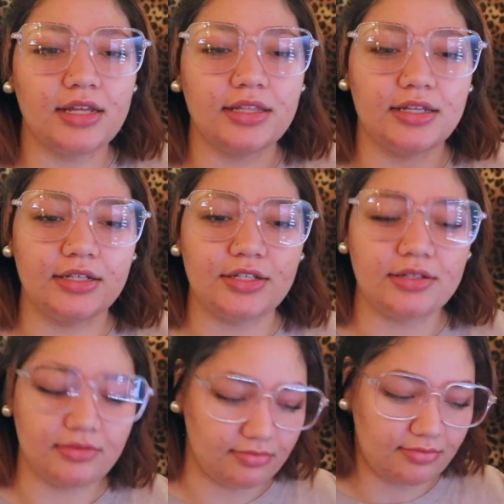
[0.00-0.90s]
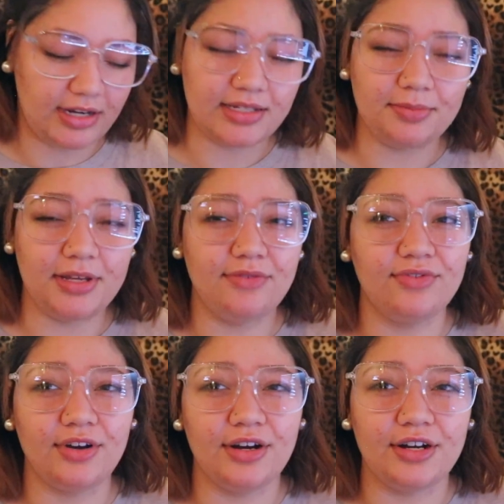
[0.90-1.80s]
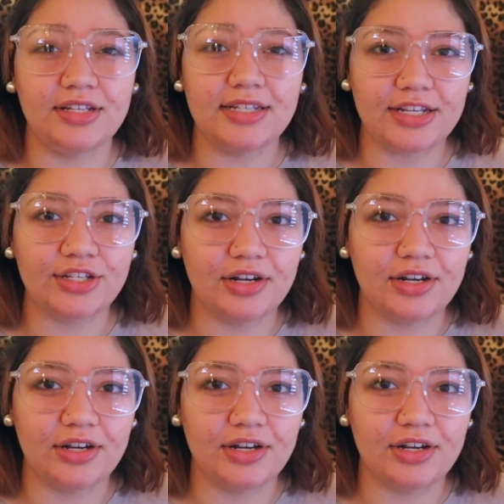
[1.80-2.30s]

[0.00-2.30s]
this recipe for 6